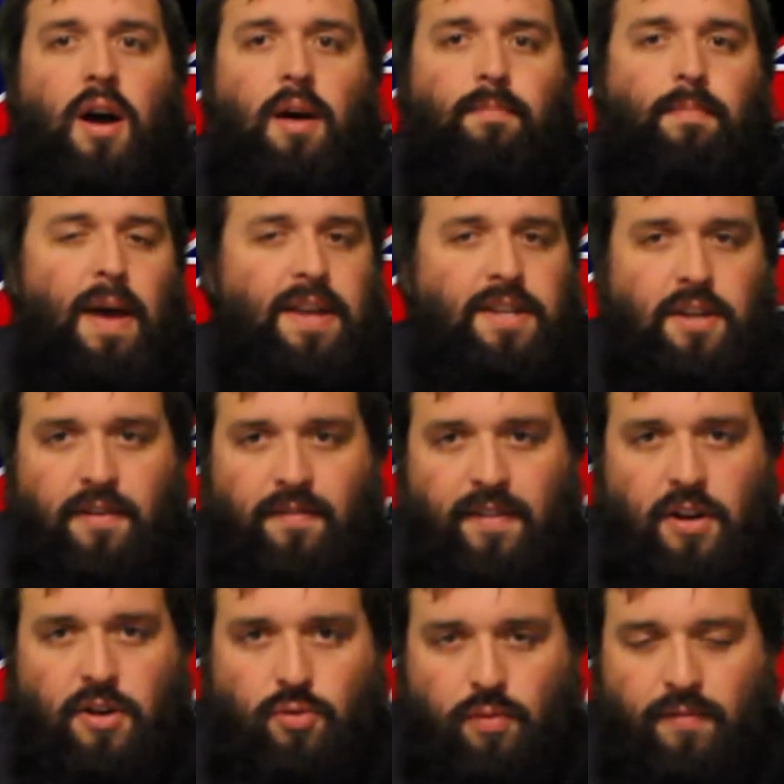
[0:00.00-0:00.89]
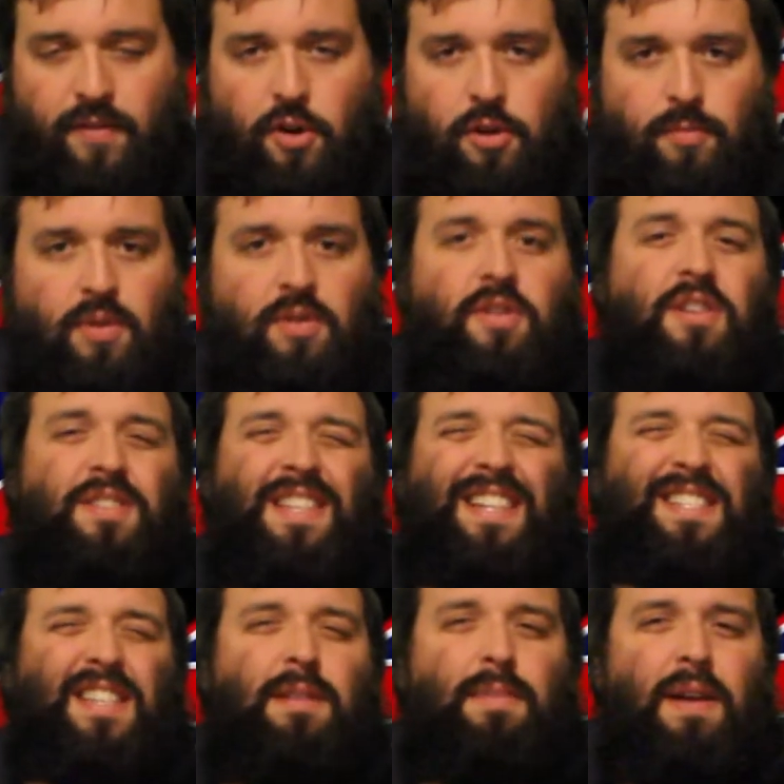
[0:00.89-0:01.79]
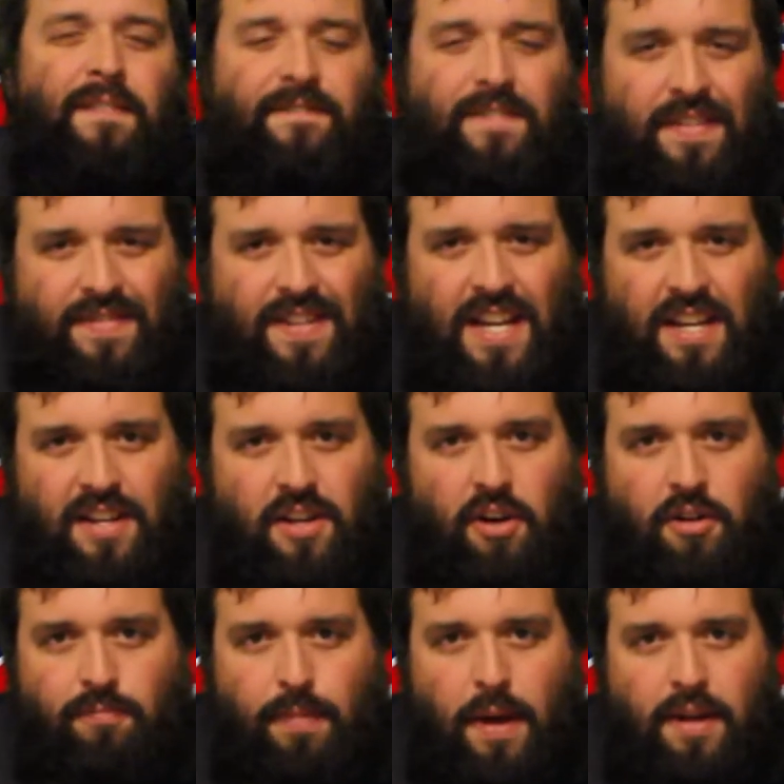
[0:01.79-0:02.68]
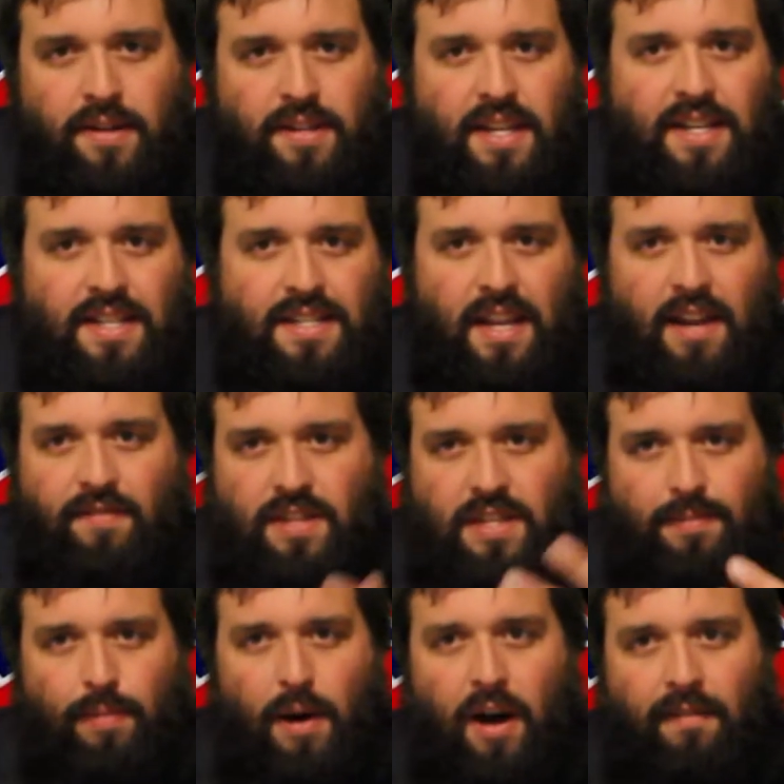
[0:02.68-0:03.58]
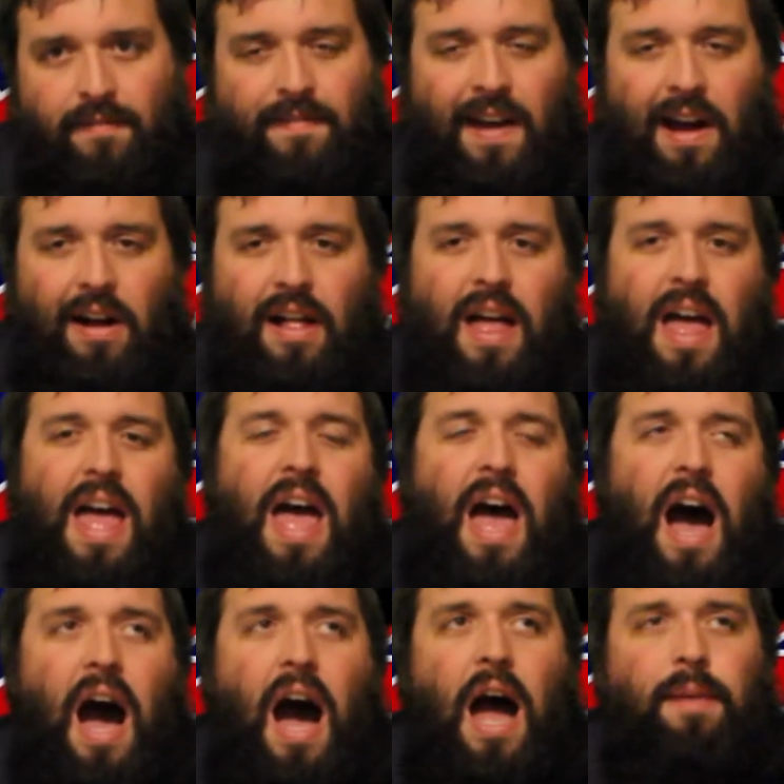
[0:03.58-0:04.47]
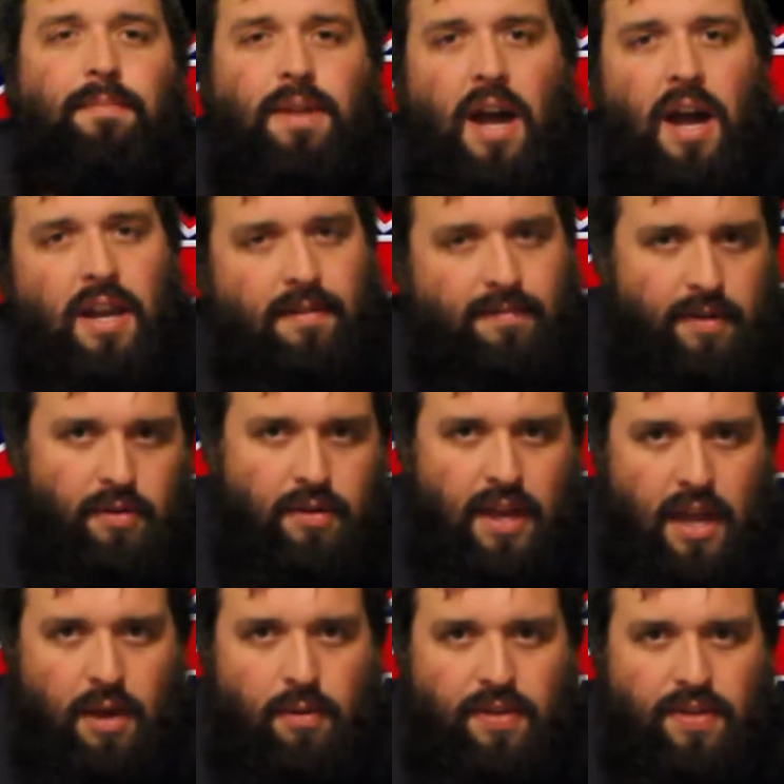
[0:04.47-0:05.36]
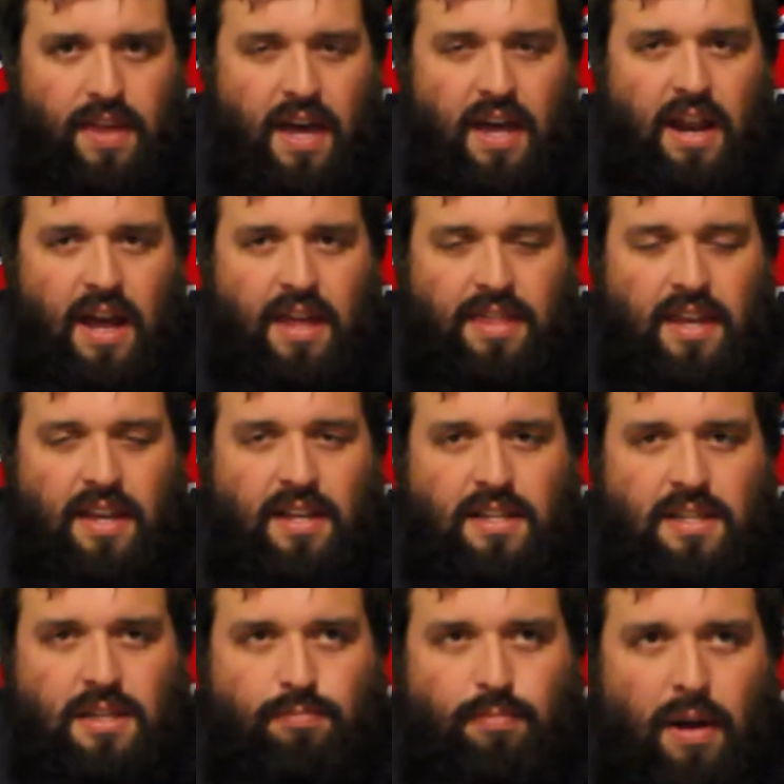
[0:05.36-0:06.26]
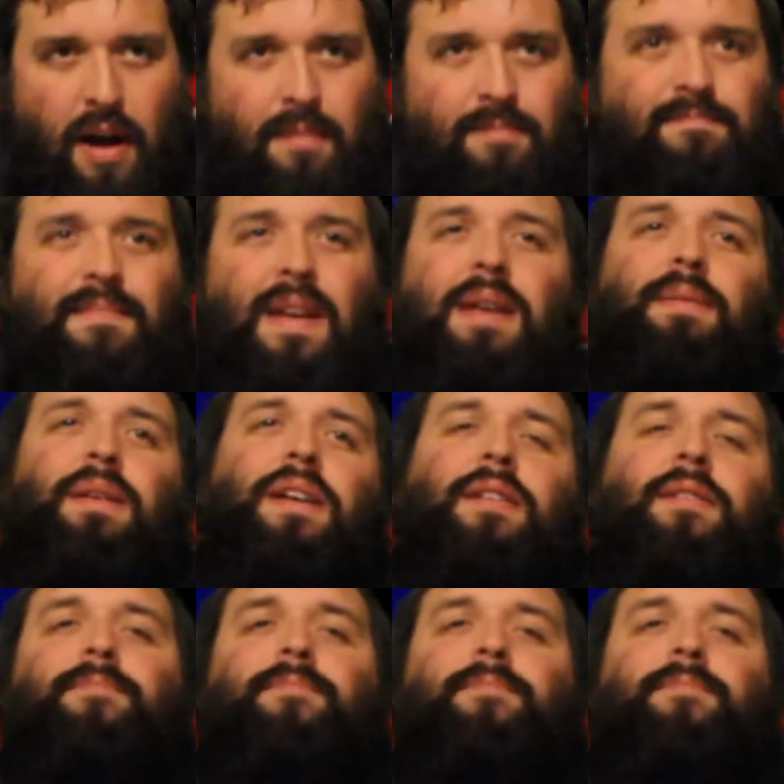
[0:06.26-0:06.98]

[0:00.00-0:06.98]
Pass interference, reviewable. It looks like it's going to be a 15-yard penalty instead of a spot foul. I'm kind of okay with that. I think maybe...